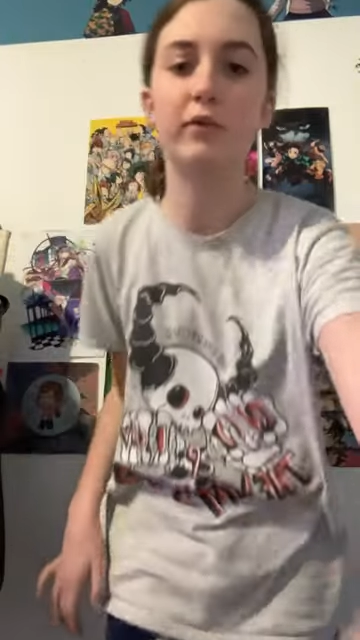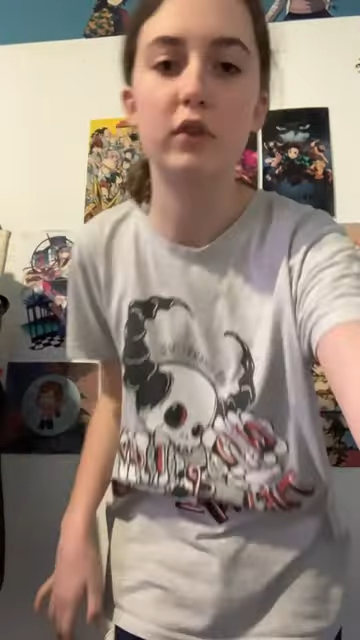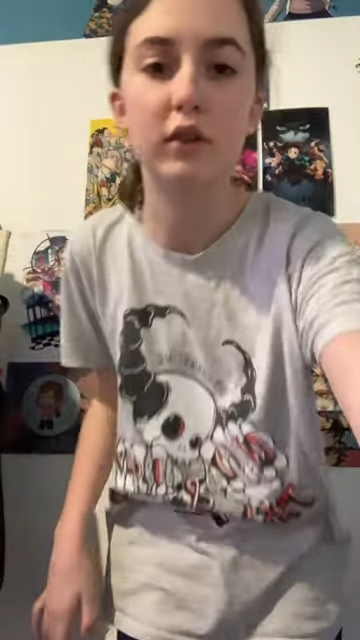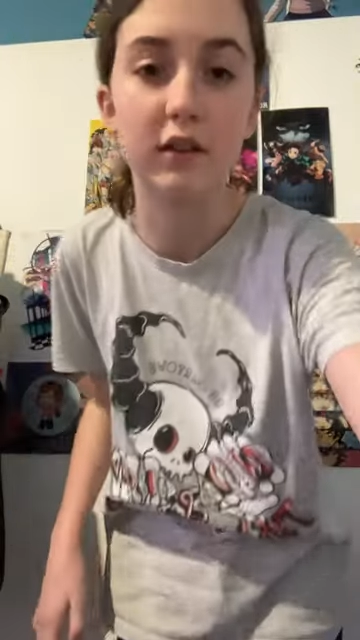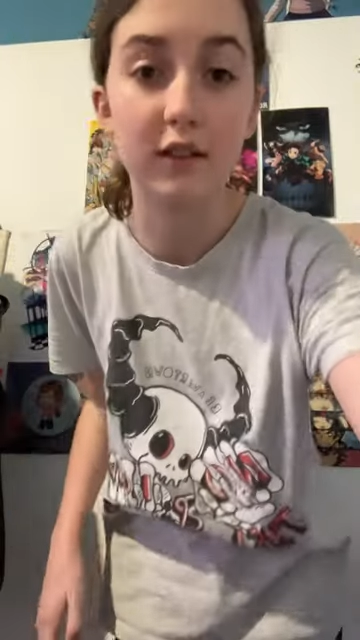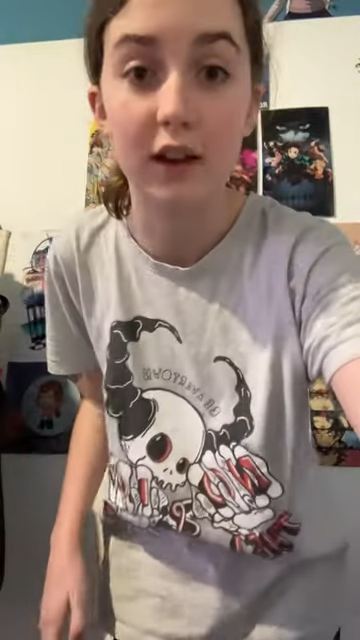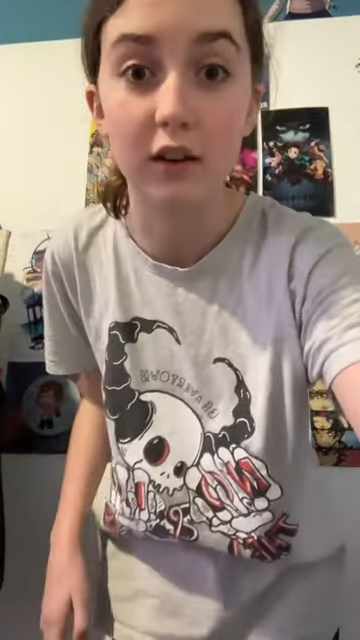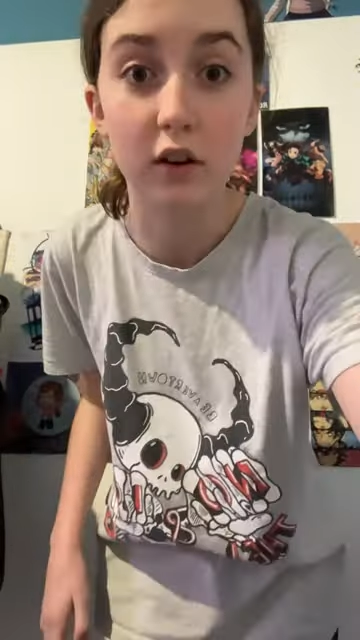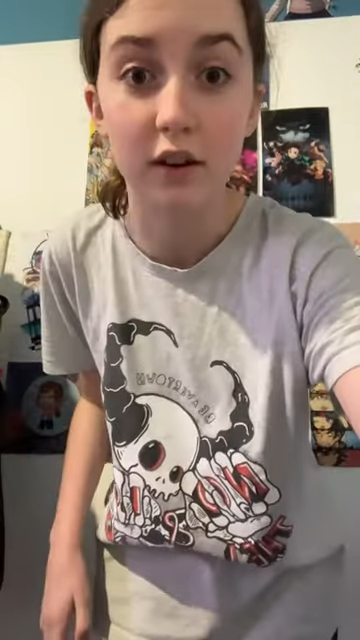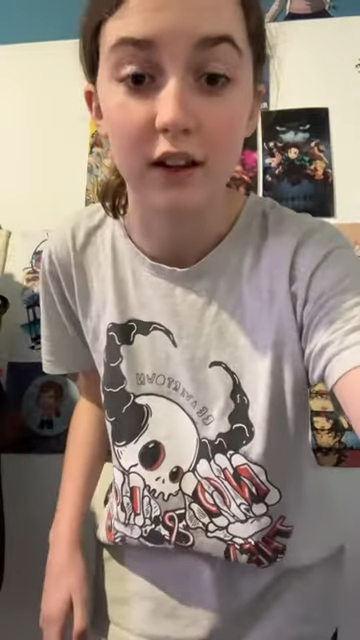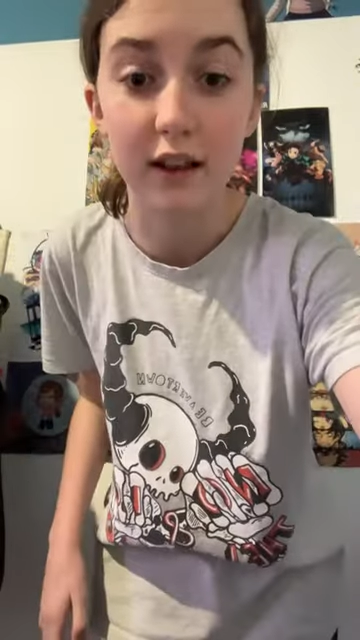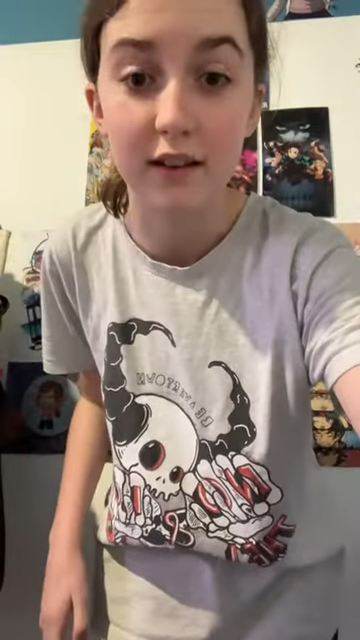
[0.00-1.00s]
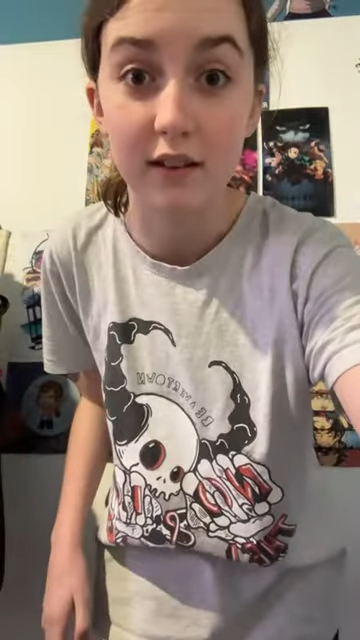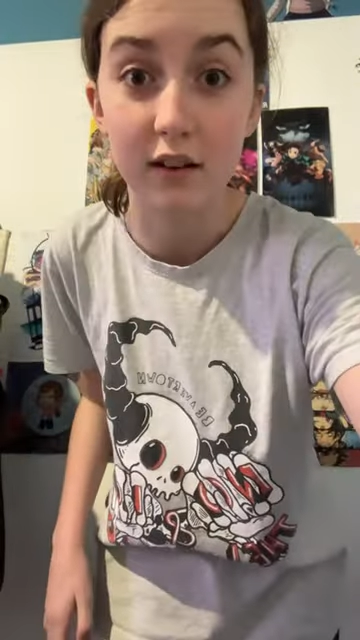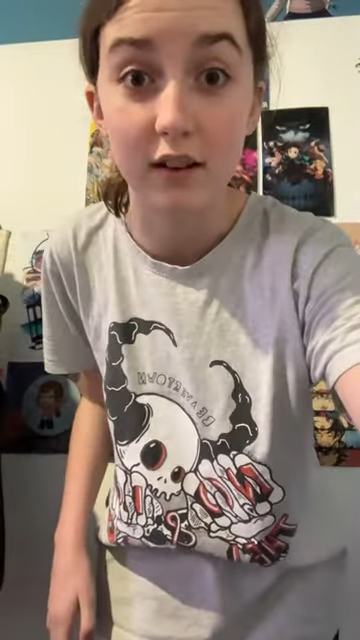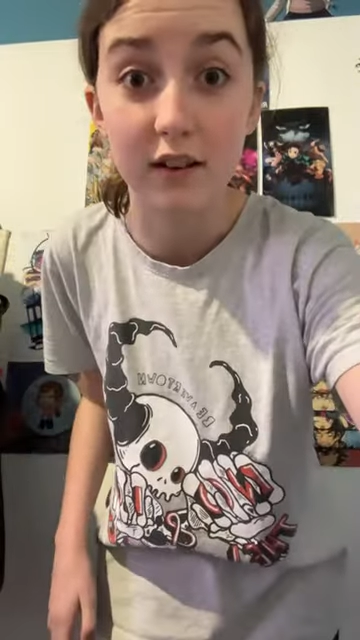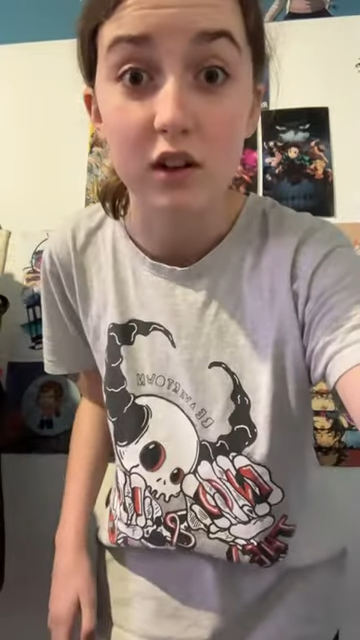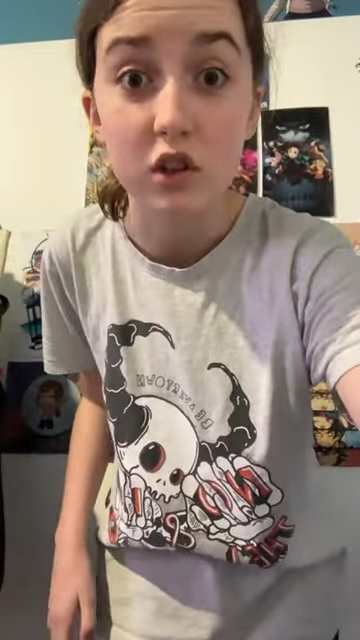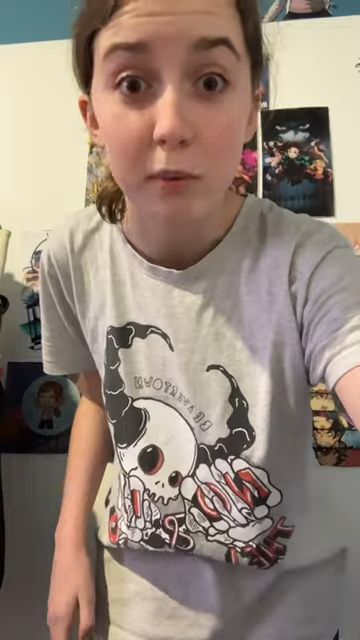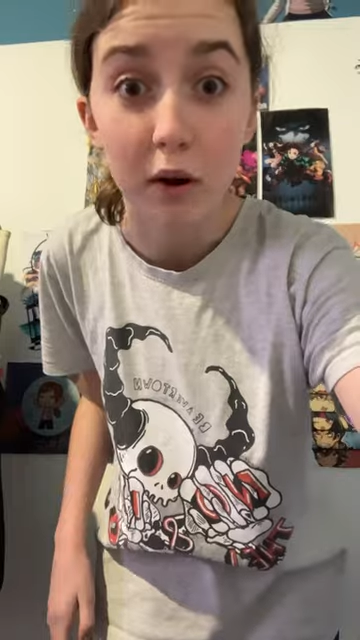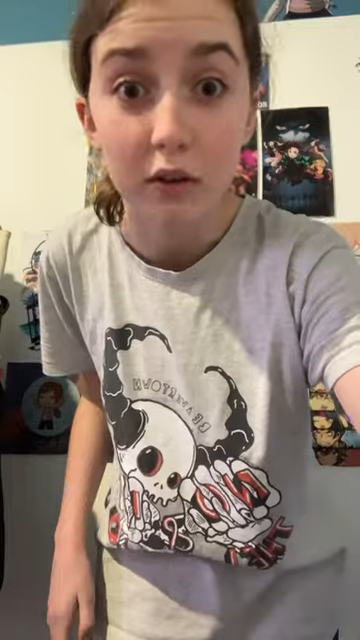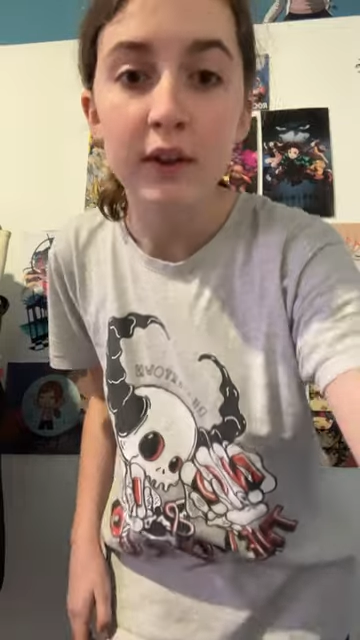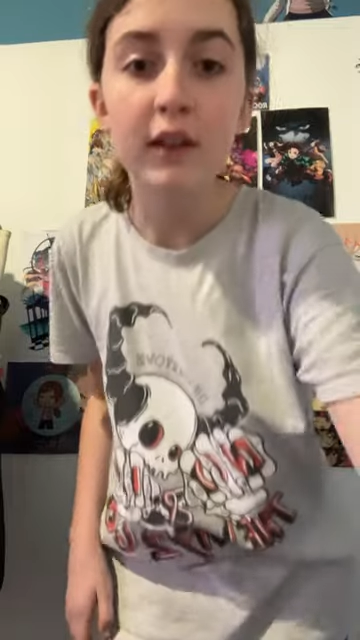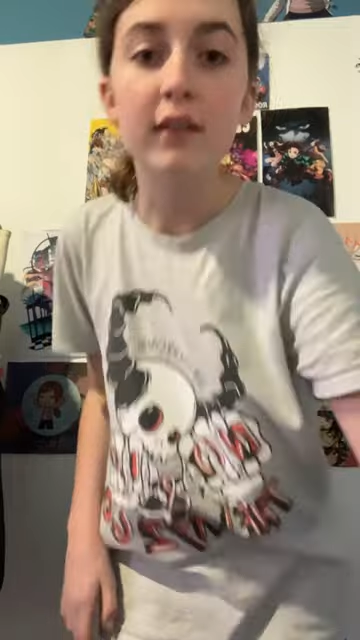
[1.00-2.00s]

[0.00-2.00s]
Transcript: of two Nintendo DS's and a tissue box.